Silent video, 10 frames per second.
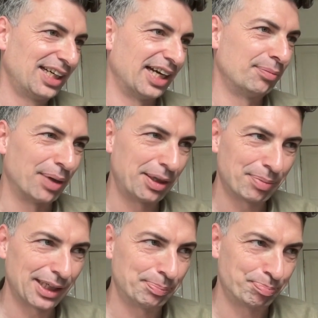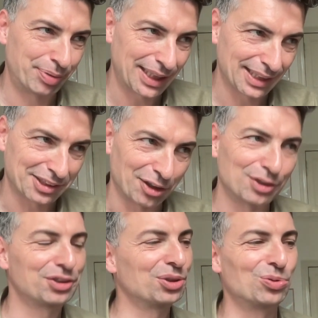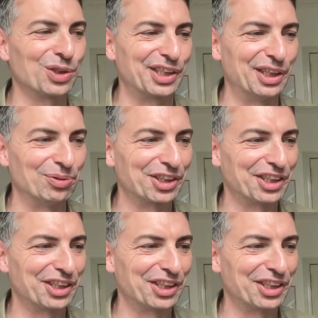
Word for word: And Byte by Bit also working with